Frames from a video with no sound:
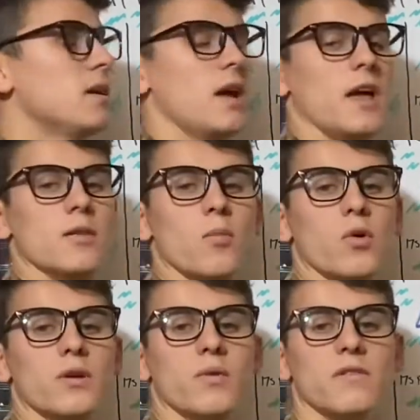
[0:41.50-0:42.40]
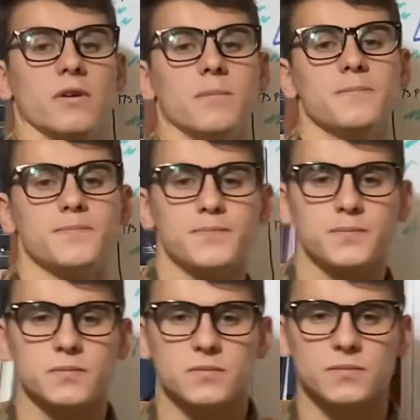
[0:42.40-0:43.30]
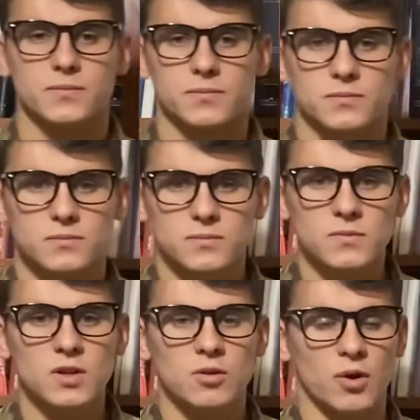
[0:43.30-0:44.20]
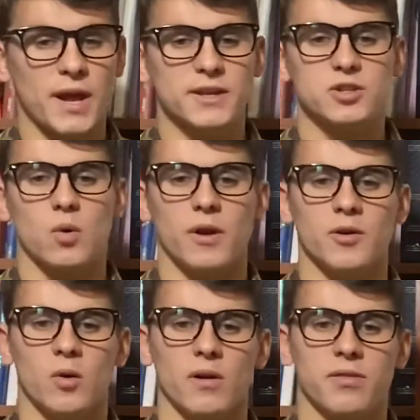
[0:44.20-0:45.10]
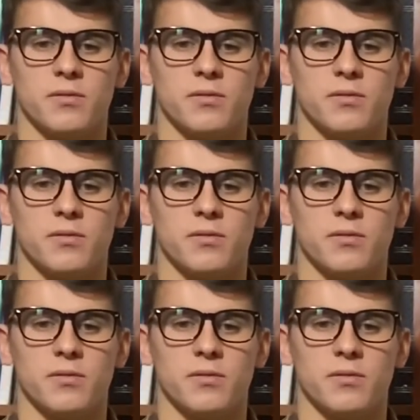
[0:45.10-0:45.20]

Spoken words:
and the Maury River, located to our north.